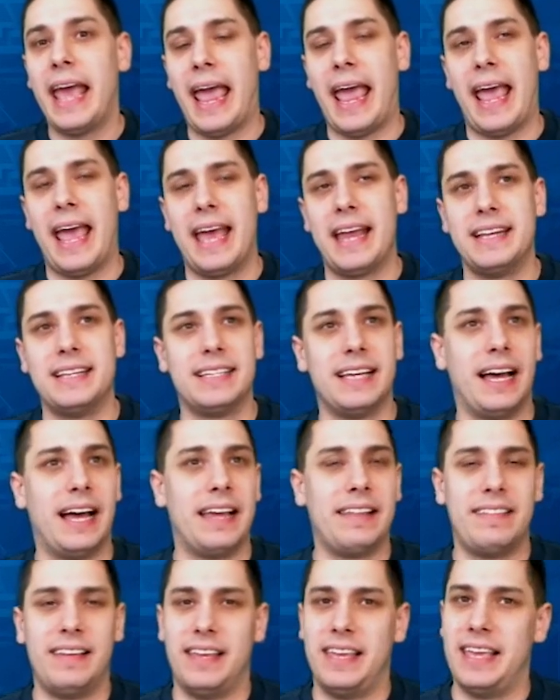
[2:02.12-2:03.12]
and uh,
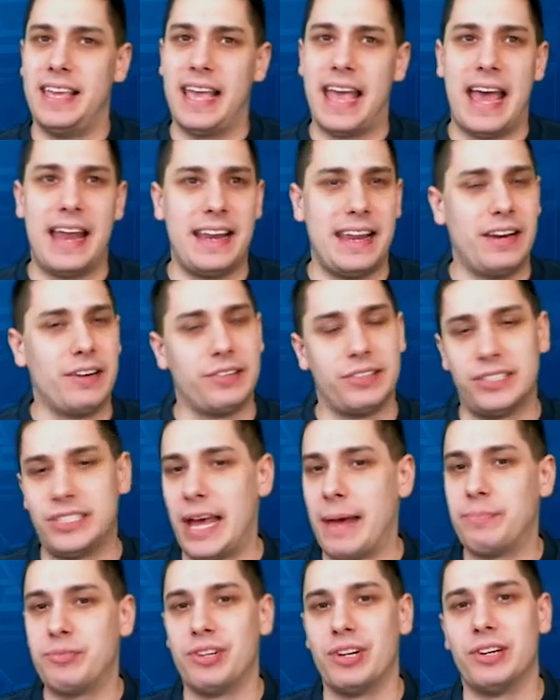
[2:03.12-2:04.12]
I think he had an
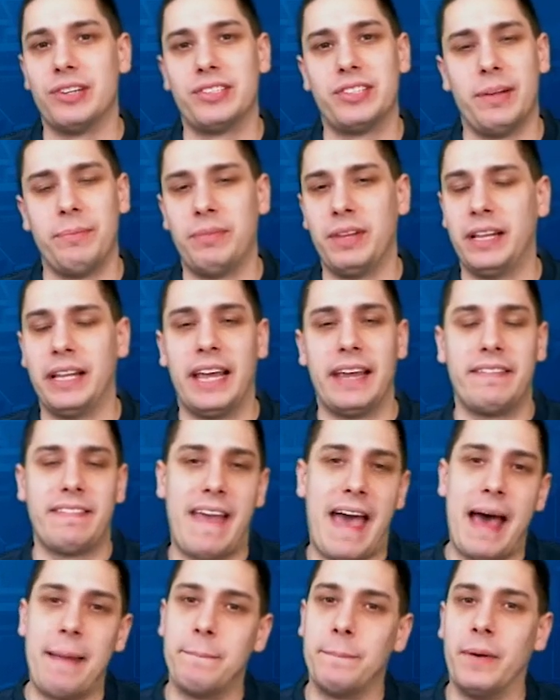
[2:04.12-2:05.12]
interception or something like
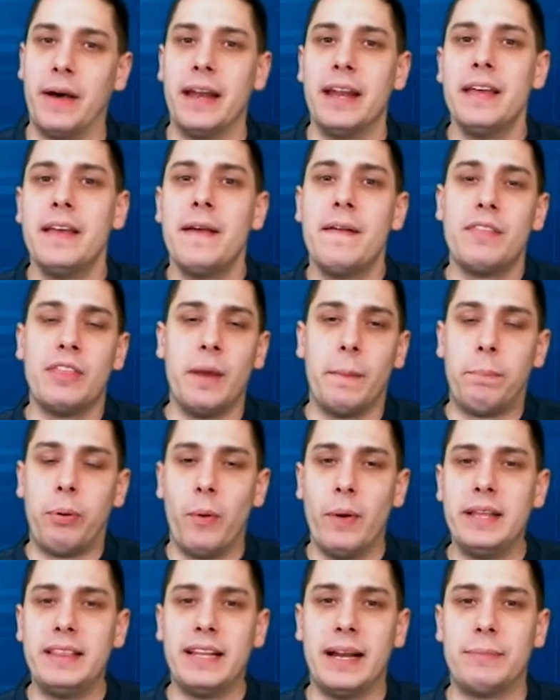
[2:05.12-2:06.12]
that. But the
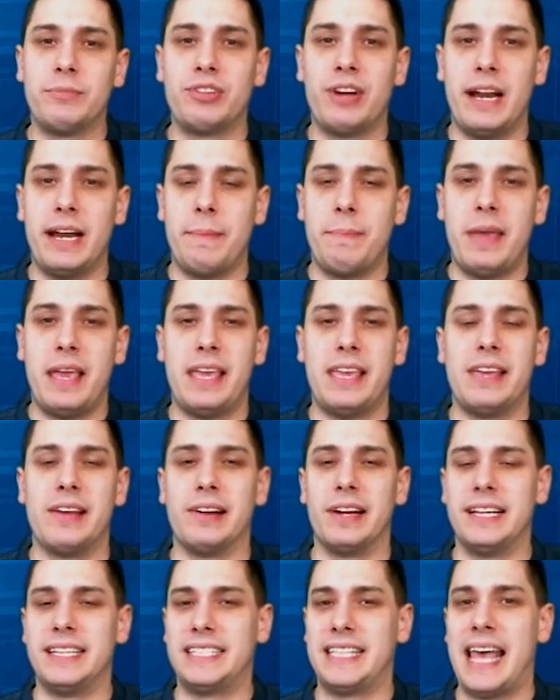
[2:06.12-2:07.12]
point that I'm trying to make
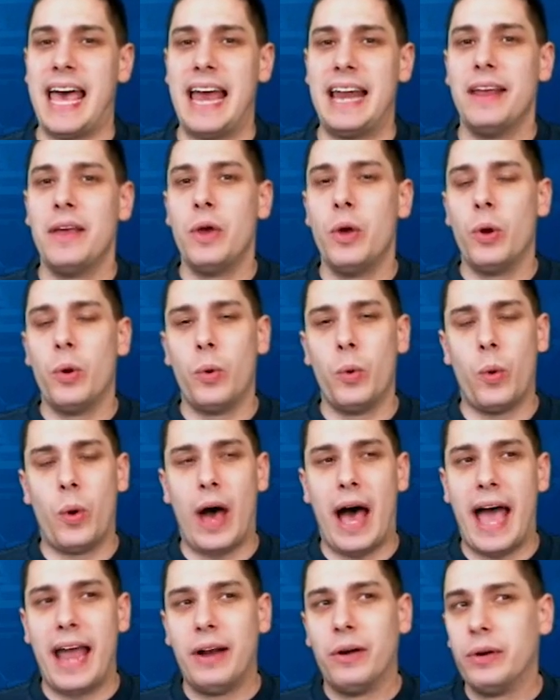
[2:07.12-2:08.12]
here is that
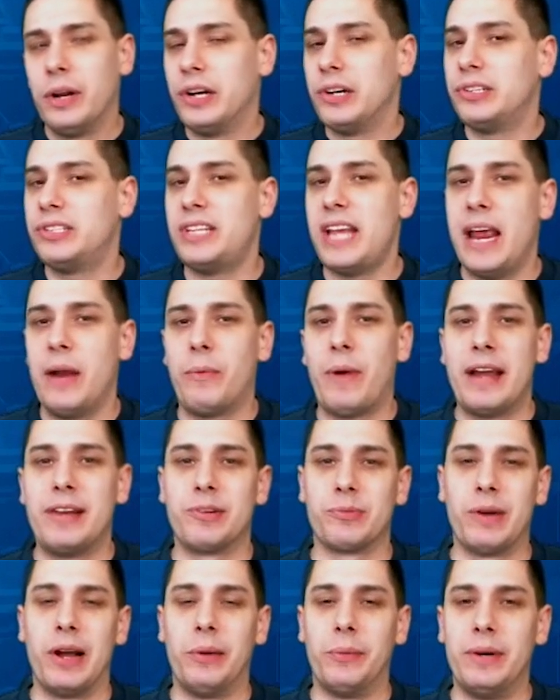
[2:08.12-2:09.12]
I don't understand why
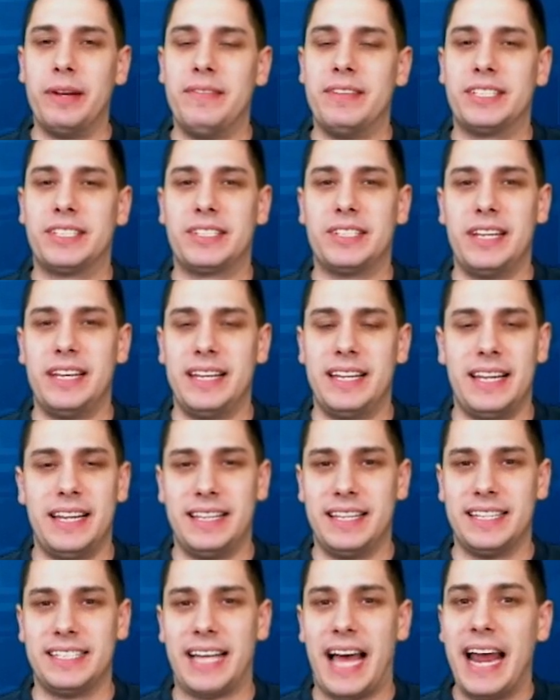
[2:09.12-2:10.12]
Darrelle Revis
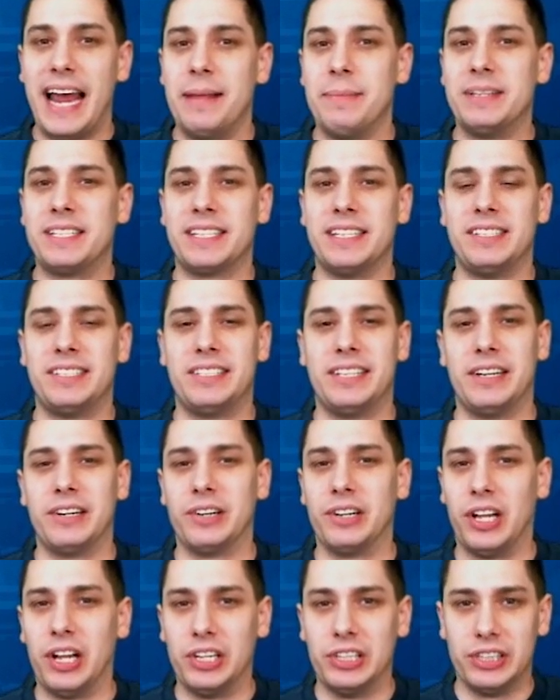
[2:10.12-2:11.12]
this item is
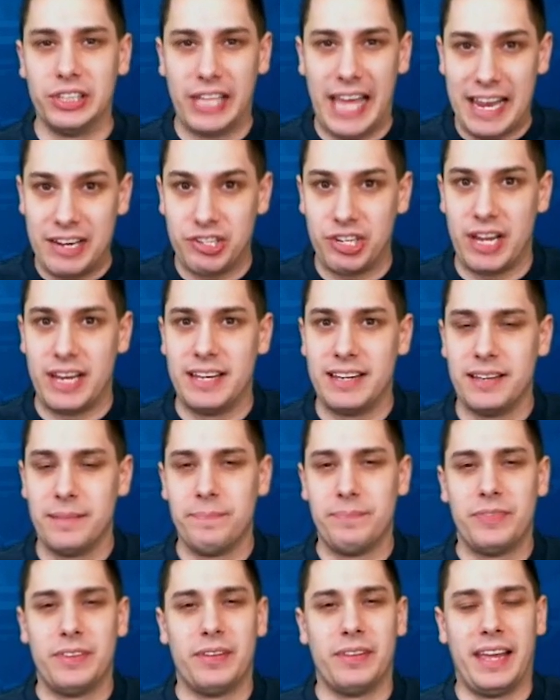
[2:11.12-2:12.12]
considered a legend.
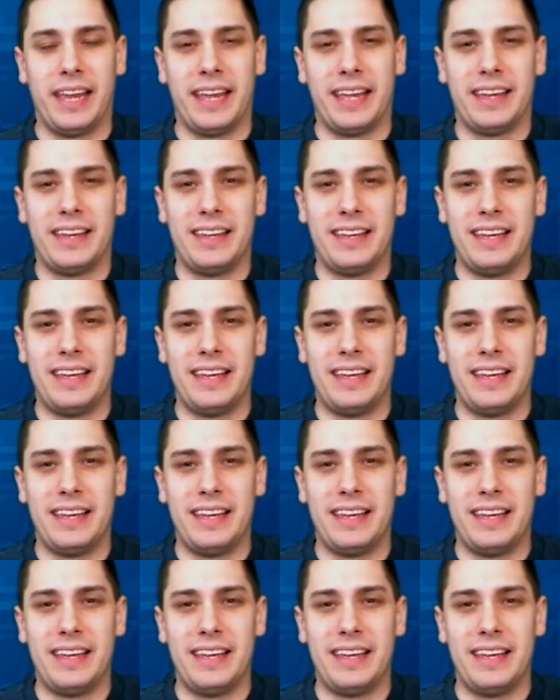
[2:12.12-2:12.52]
Like